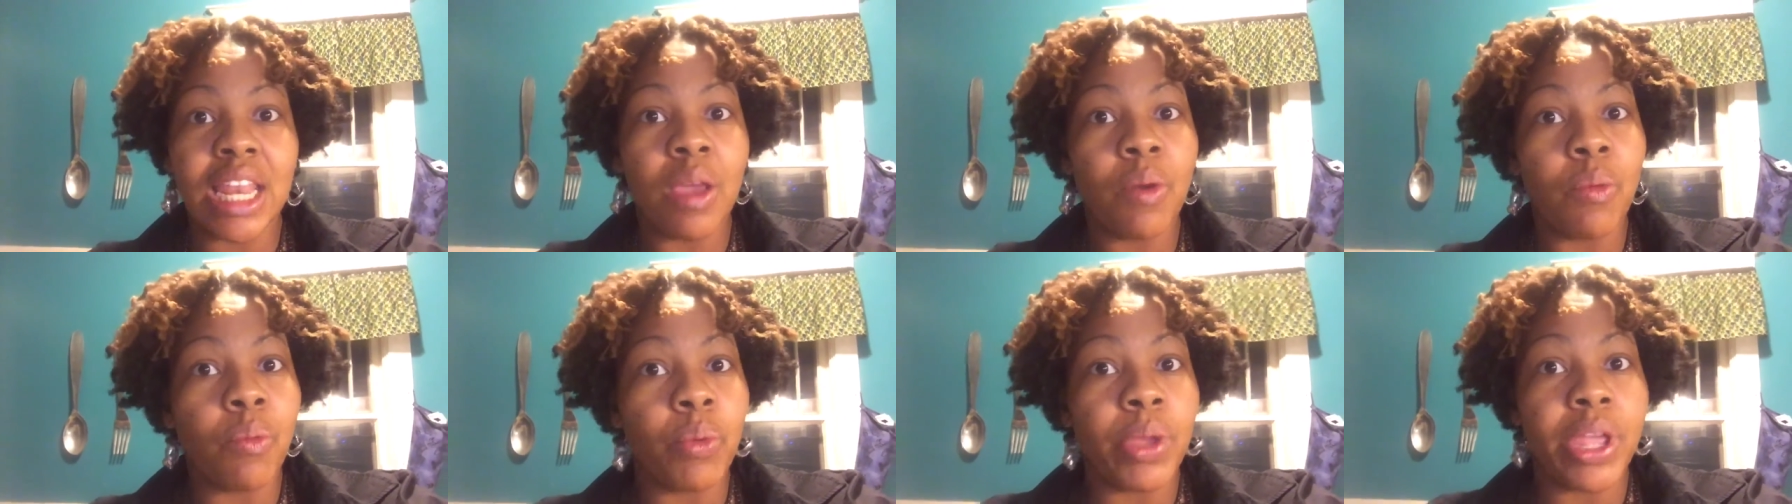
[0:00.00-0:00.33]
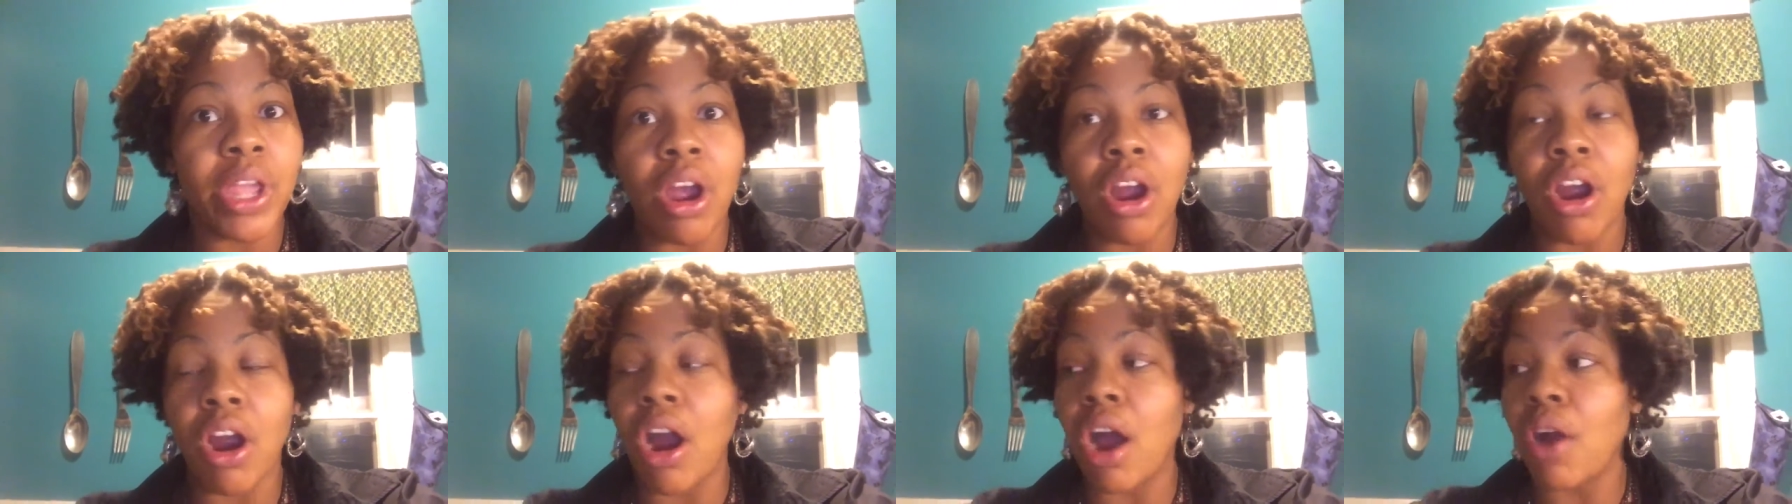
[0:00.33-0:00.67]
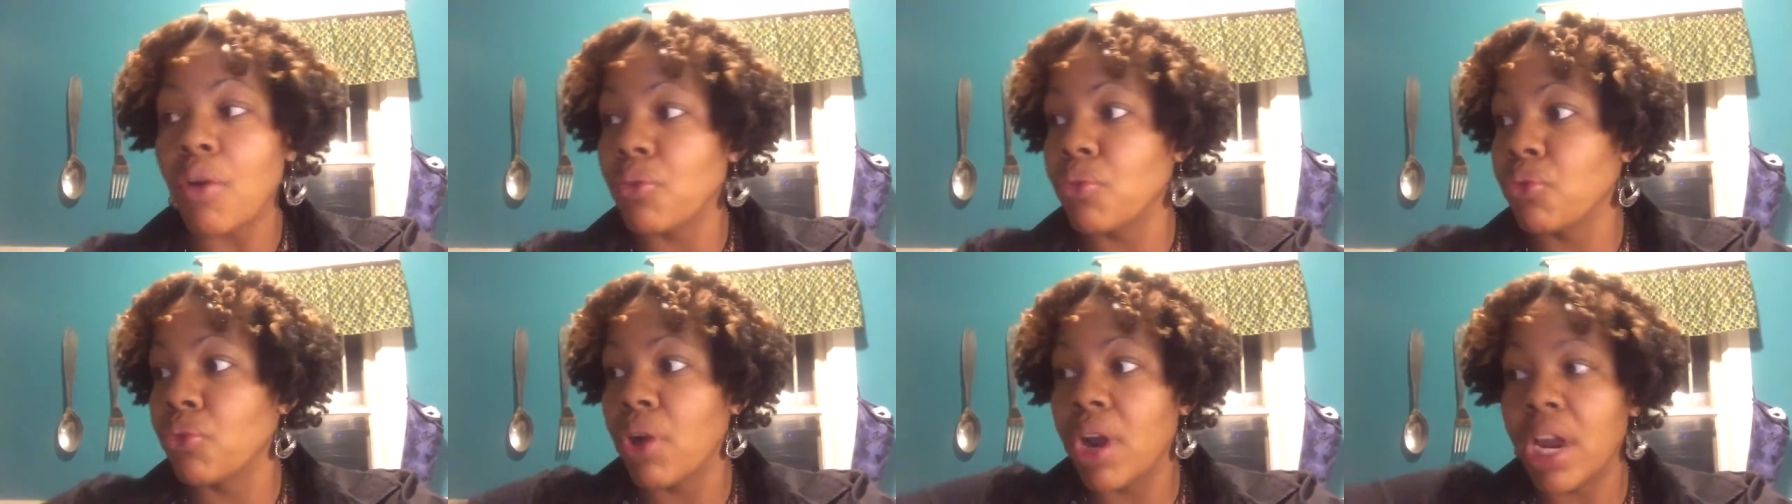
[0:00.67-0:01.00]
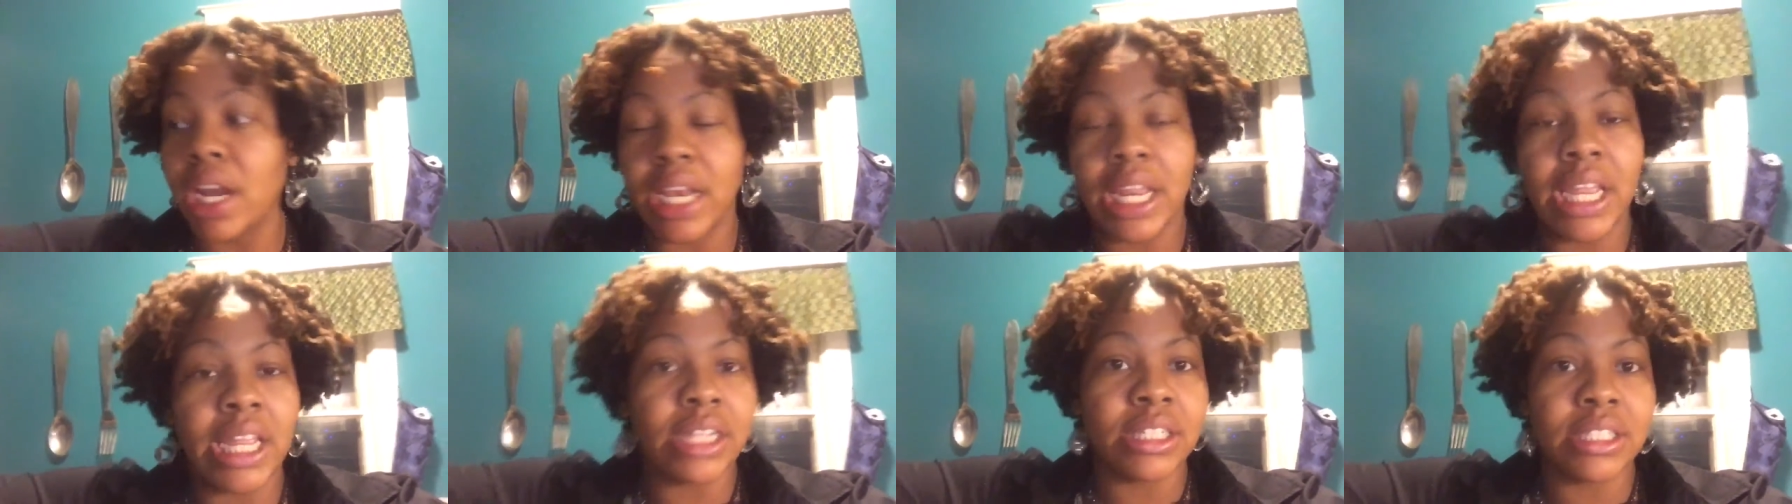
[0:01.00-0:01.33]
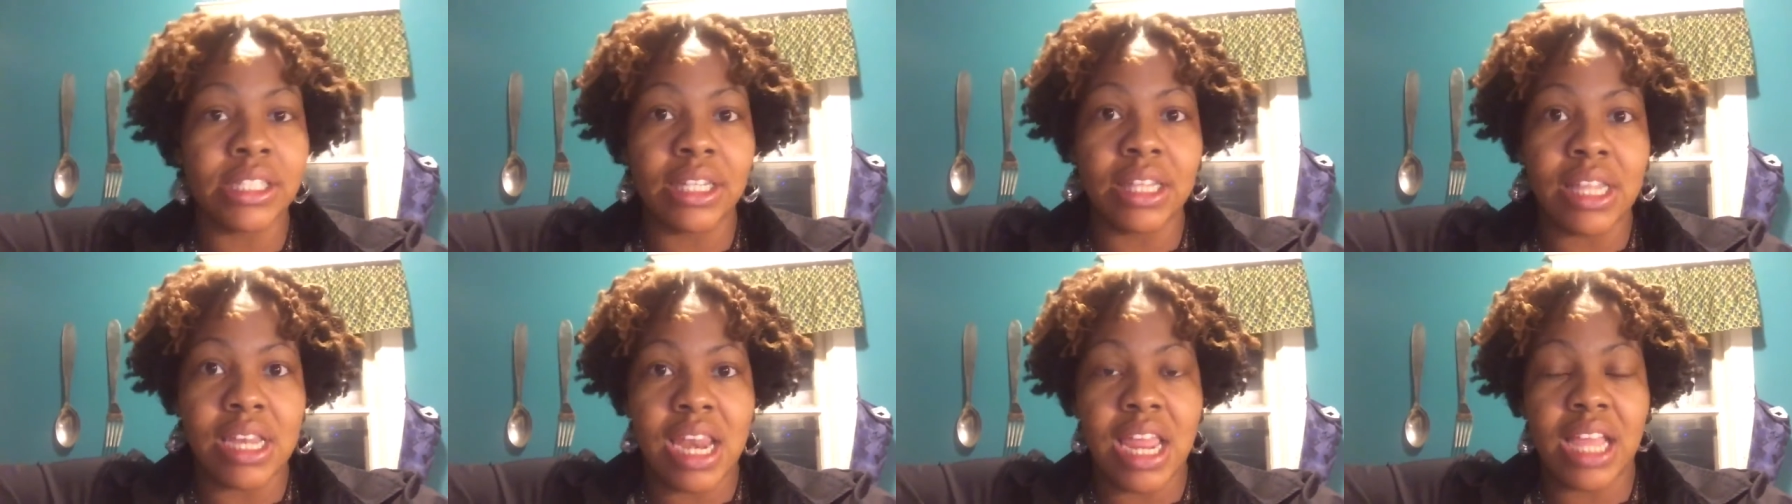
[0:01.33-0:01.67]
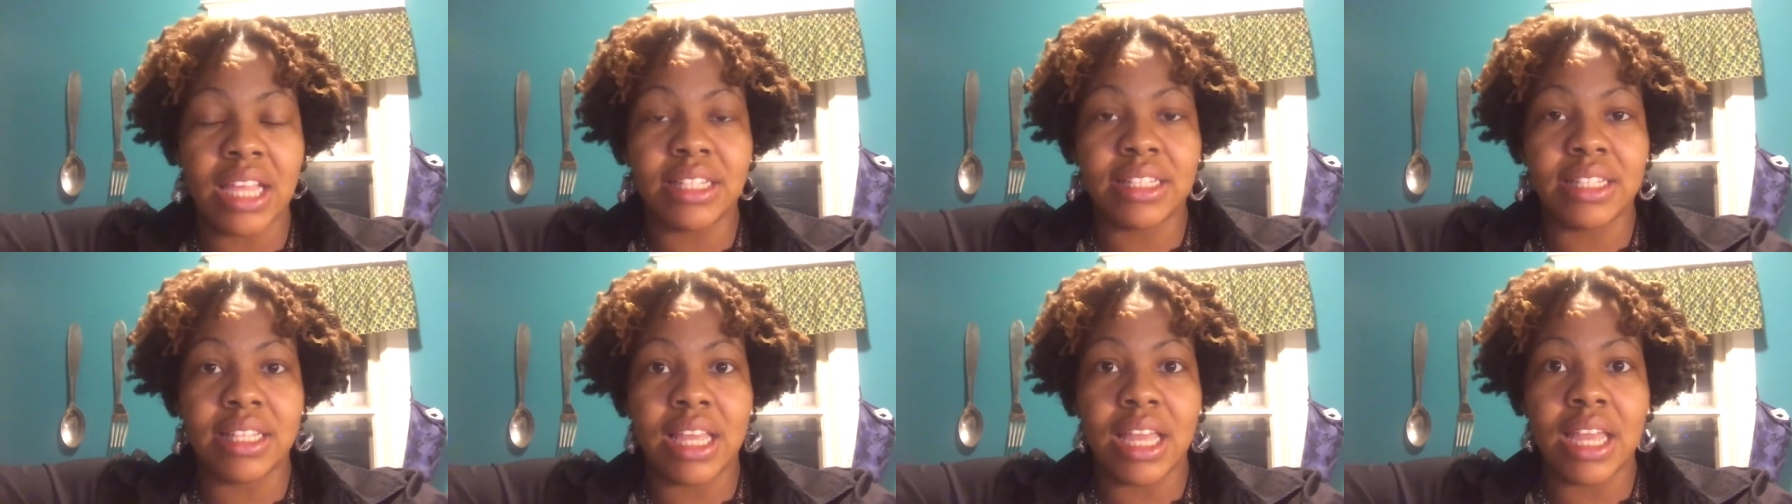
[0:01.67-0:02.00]
and we are running to the
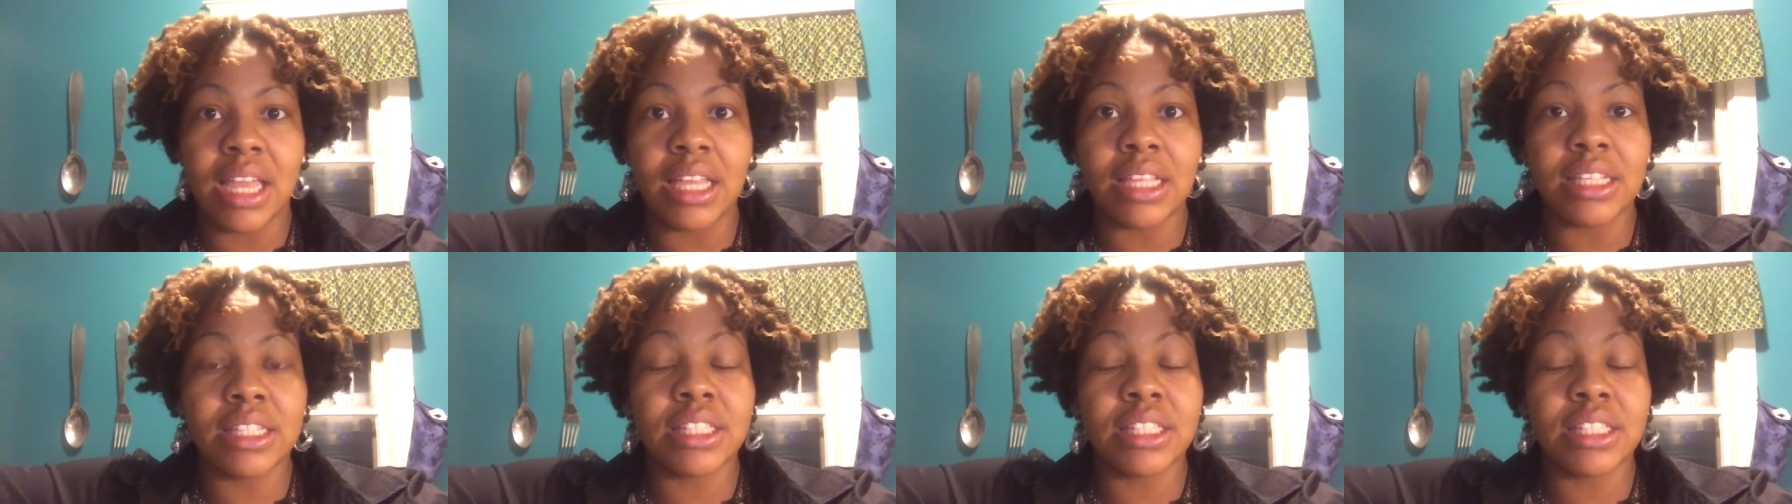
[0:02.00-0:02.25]
next thing.